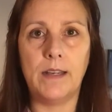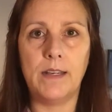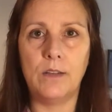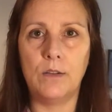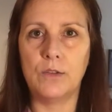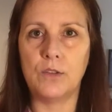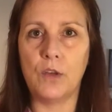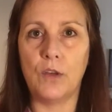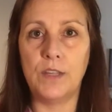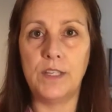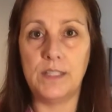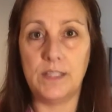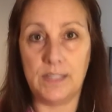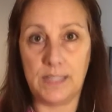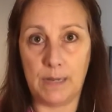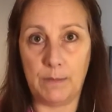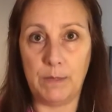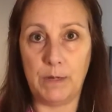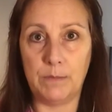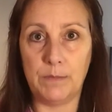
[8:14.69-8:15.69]
there's all these
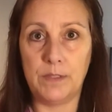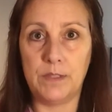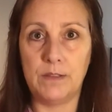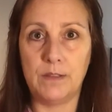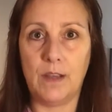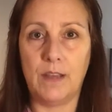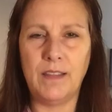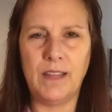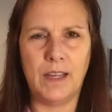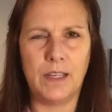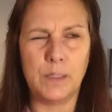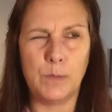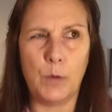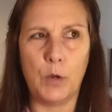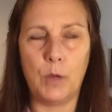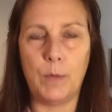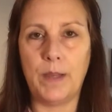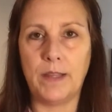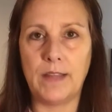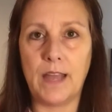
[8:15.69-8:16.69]
addendums. I think I spoke
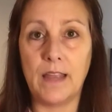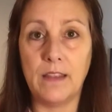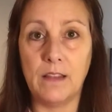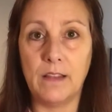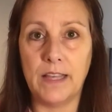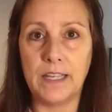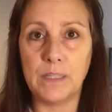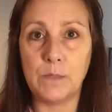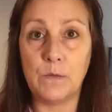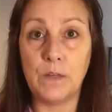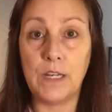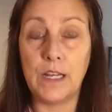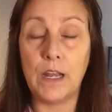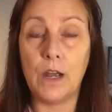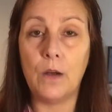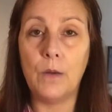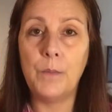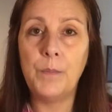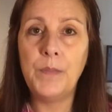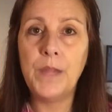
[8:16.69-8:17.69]
about that in the last
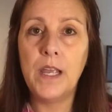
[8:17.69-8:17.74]
video.